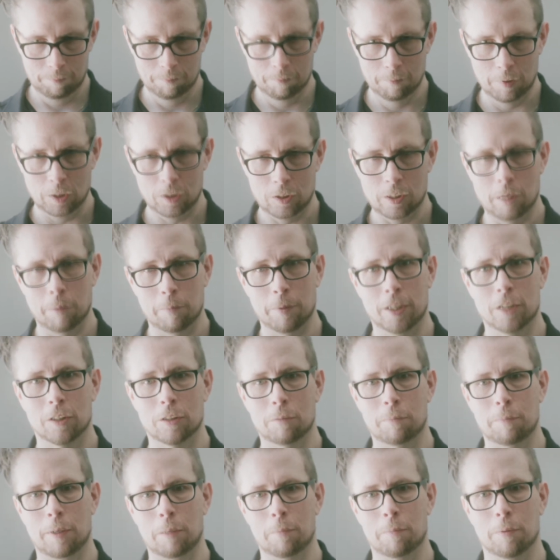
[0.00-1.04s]
mostly because
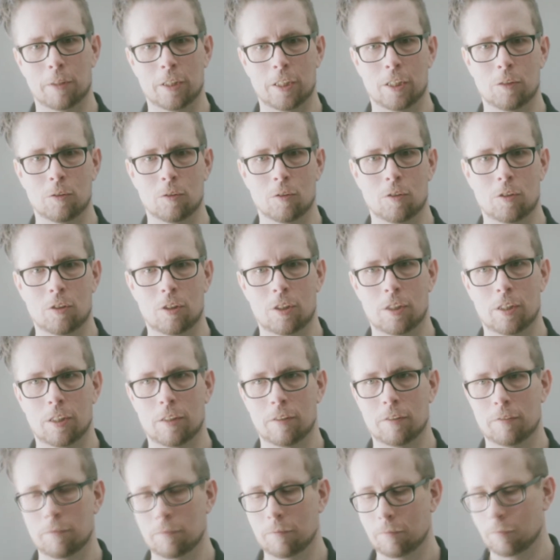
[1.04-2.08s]
people don't
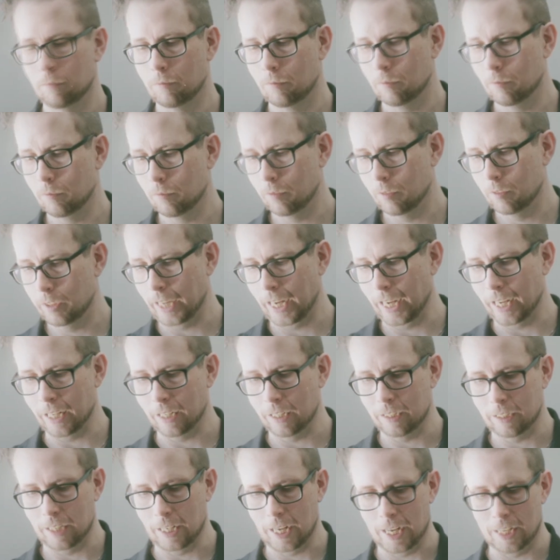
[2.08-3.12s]
take
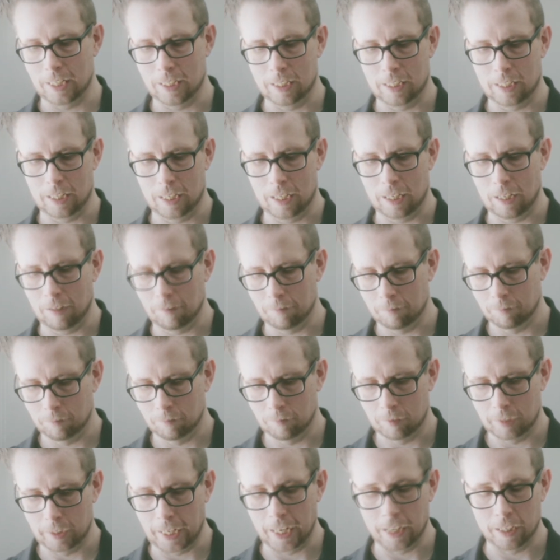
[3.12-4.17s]
it as a,
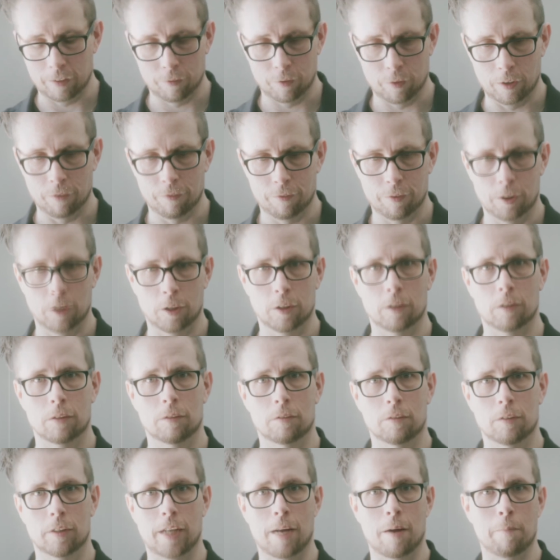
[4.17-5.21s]
take it for a photo
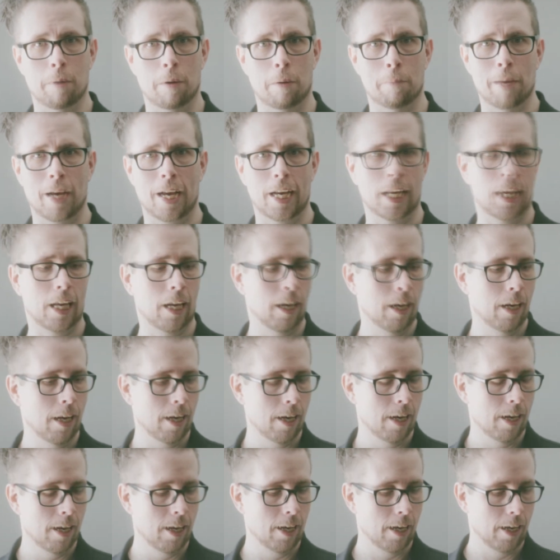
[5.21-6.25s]
camera bag,
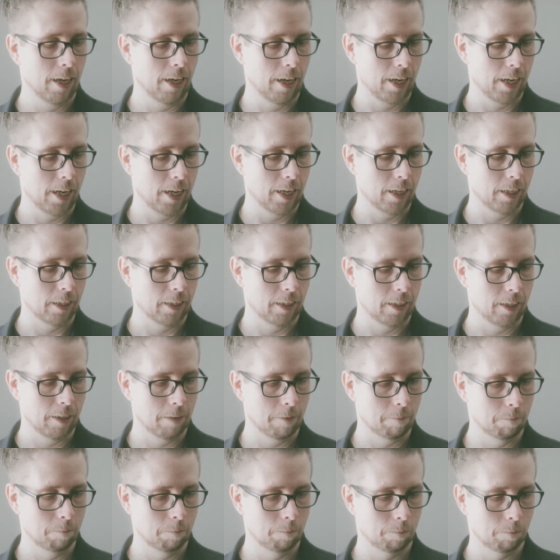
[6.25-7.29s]
and
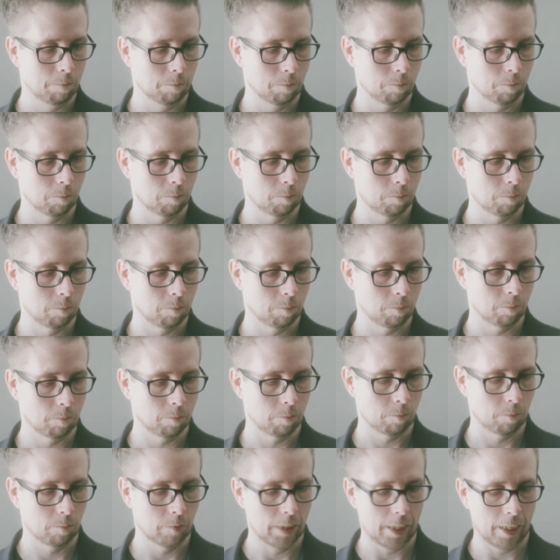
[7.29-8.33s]
um,
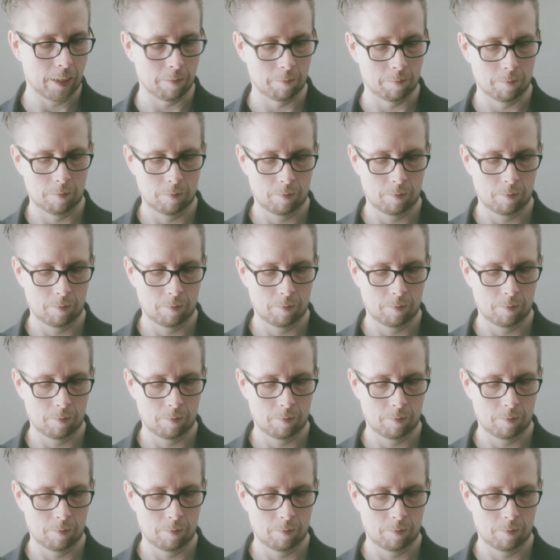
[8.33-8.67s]
yeah,